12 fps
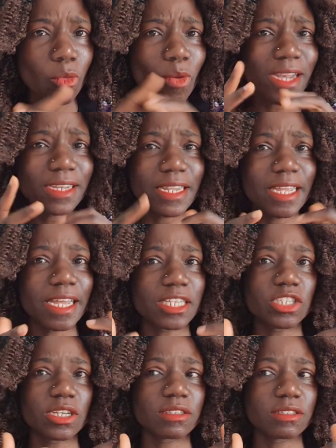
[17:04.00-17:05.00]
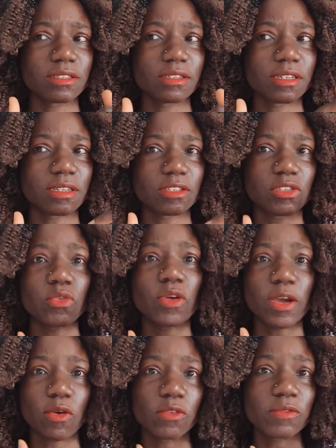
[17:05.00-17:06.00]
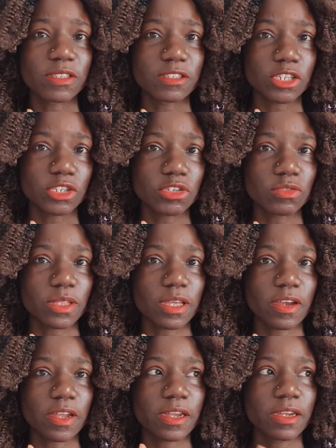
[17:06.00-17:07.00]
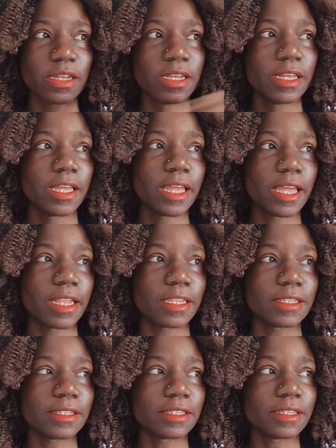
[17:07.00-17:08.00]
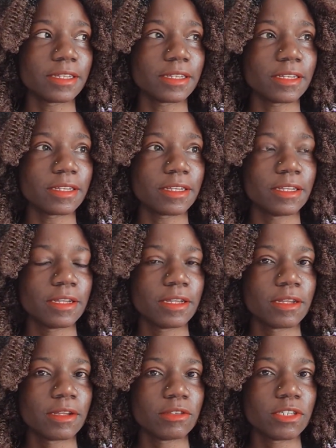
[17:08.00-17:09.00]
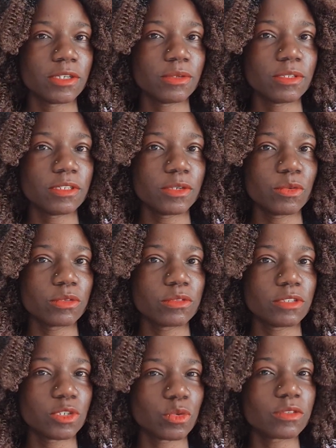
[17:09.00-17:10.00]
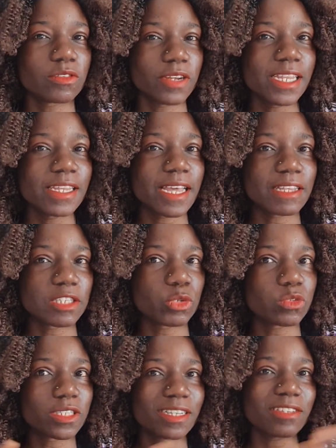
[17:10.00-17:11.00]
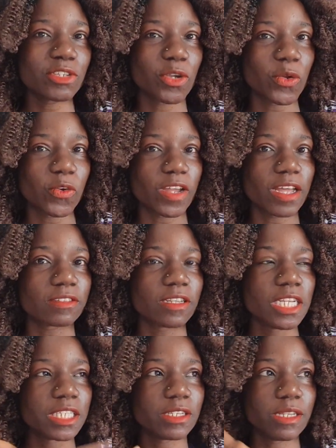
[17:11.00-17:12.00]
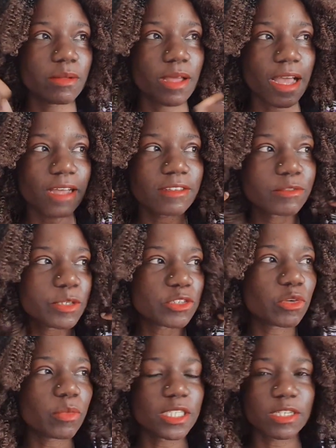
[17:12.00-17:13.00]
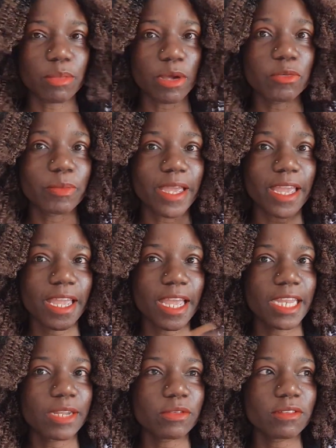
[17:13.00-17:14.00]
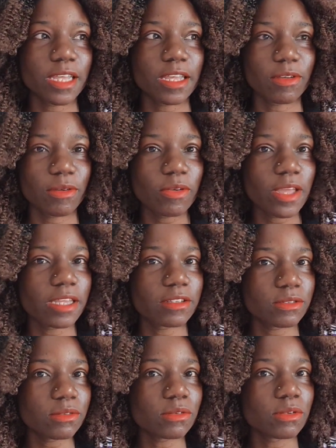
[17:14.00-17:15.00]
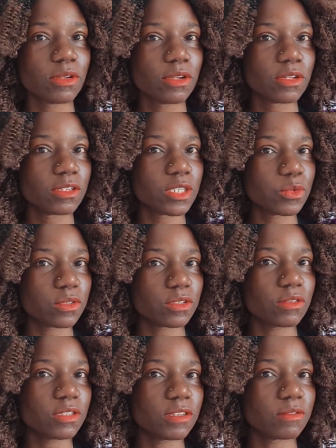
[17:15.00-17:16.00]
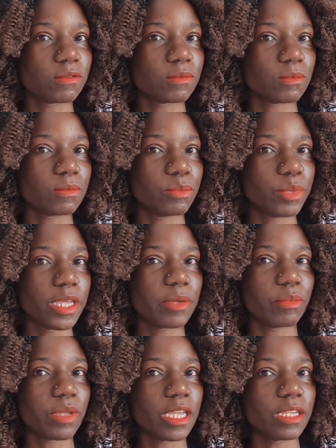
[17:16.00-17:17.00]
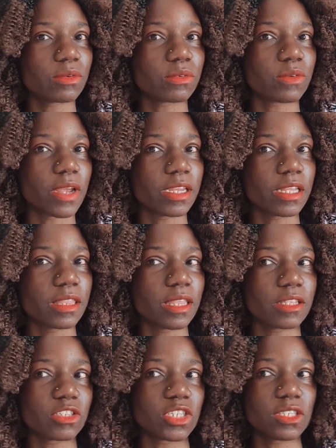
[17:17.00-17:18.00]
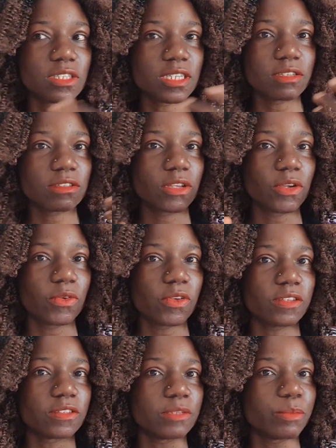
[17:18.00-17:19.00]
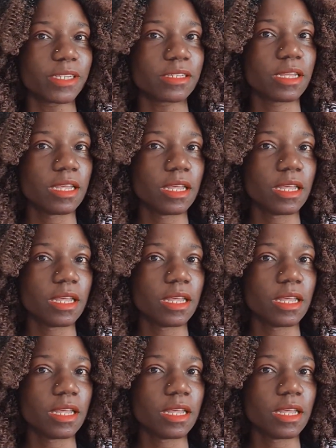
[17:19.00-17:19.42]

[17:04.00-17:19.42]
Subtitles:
one day I just struck a conversation with her, and she was really nice. She was just curious. She asked me so much about my hair, and I was like, okay, so she was not even being mean or anything. She's just curious, but